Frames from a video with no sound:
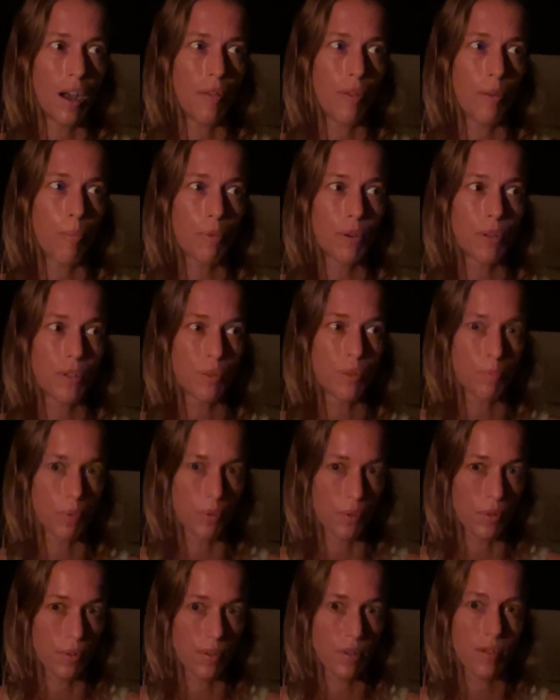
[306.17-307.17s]
The
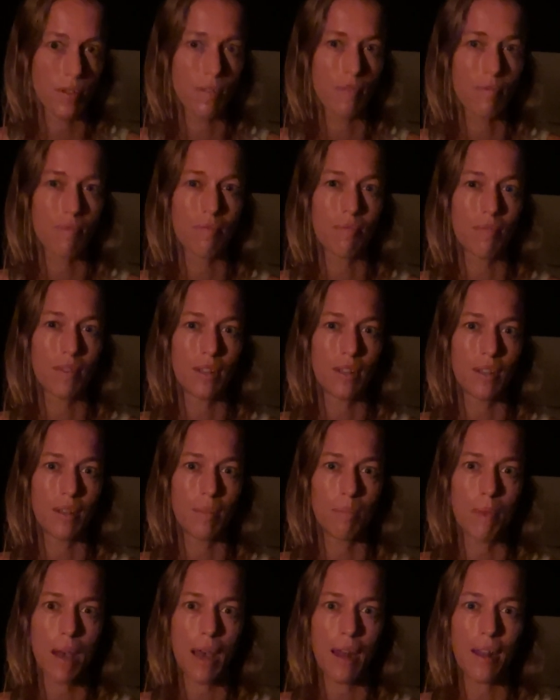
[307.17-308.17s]
principles
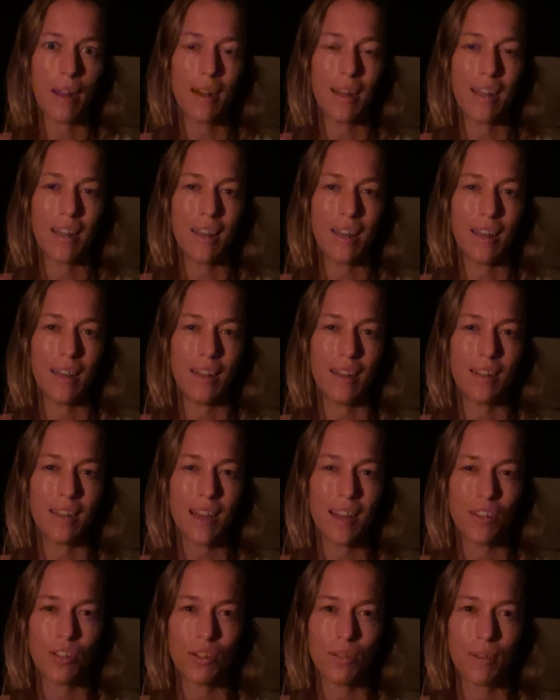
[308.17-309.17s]
embedded in
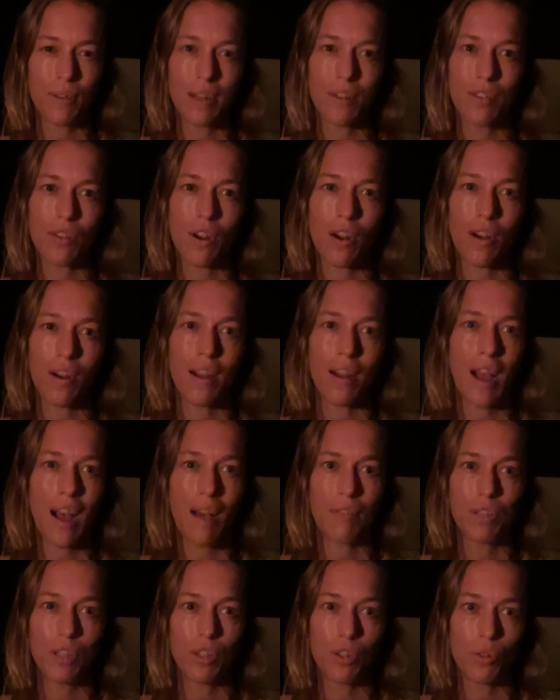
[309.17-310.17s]
tensor rings
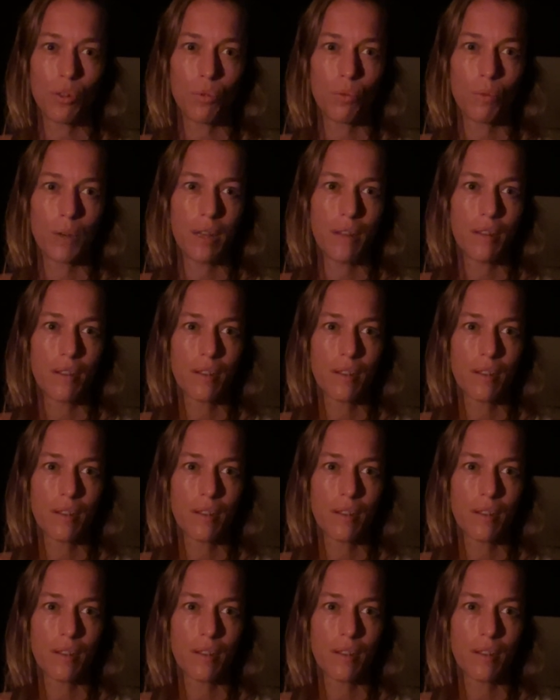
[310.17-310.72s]
have to do with